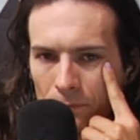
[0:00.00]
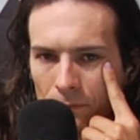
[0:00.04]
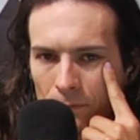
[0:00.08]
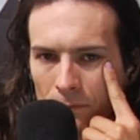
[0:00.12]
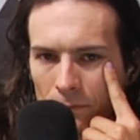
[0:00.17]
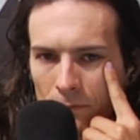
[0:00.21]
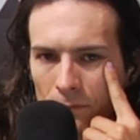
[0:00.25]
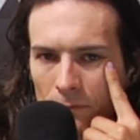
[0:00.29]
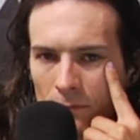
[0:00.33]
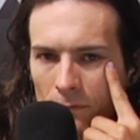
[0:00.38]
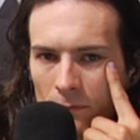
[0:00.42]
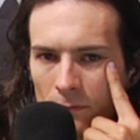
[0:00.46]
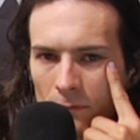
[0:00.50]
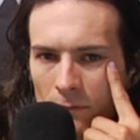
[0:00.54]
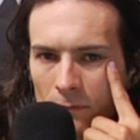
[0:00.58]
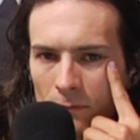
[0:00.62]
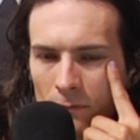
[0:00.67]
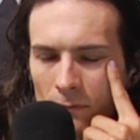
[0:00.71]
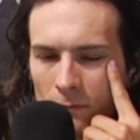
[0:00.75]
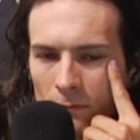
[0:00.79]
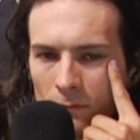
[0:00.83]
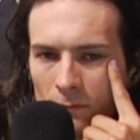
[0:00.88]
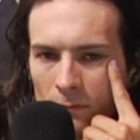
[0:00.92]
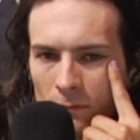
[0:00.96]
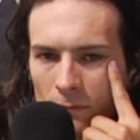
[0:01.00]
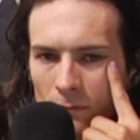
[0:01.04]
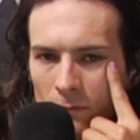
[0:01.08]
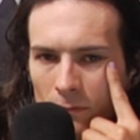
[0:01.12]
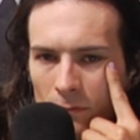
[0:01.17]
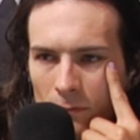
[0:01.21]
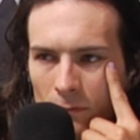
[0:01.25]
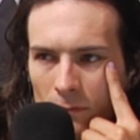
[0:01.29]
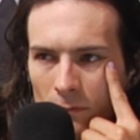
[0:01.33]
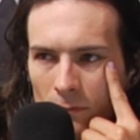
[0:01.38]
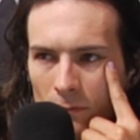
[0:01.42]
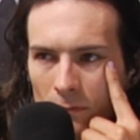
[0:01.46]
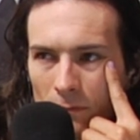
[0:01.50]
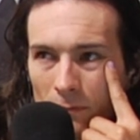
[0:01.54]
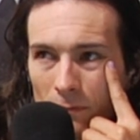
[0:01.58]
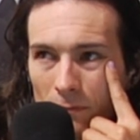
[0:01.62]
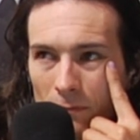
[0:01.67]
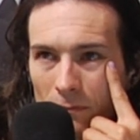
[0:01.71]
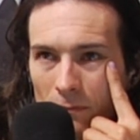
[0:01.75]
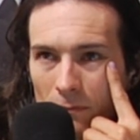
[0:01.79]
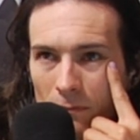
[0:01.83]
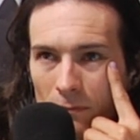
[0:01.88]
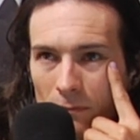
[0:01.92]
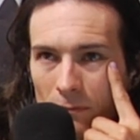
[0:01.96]

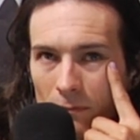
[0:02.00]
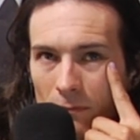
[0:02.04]
Nothing is said.